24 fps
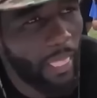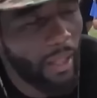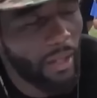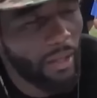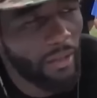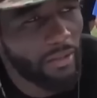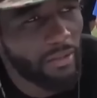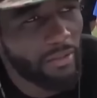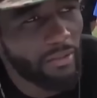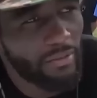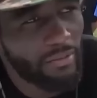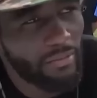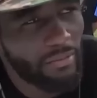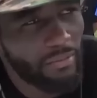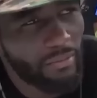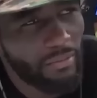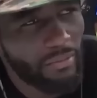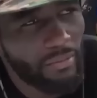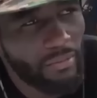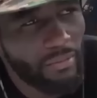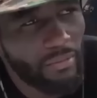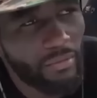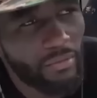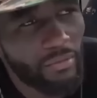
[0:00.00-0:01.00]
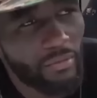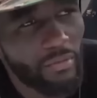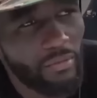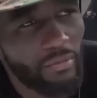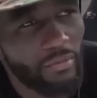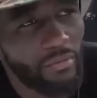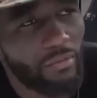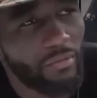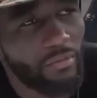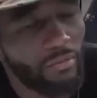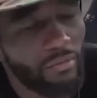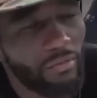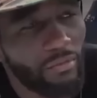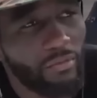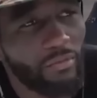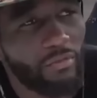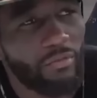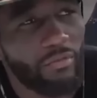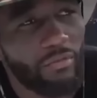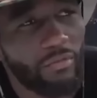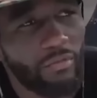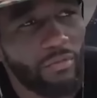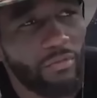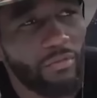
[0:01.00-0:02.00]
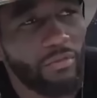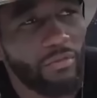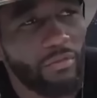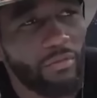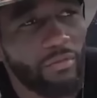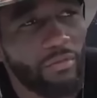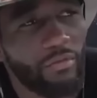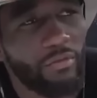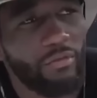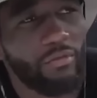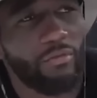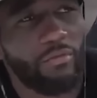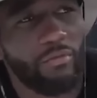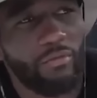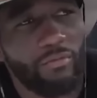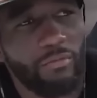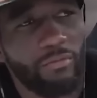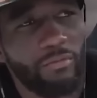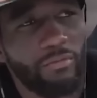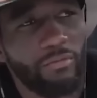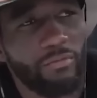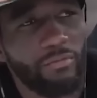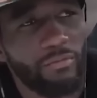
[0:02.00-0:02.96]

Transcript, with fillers: at a new weight class, especially considering his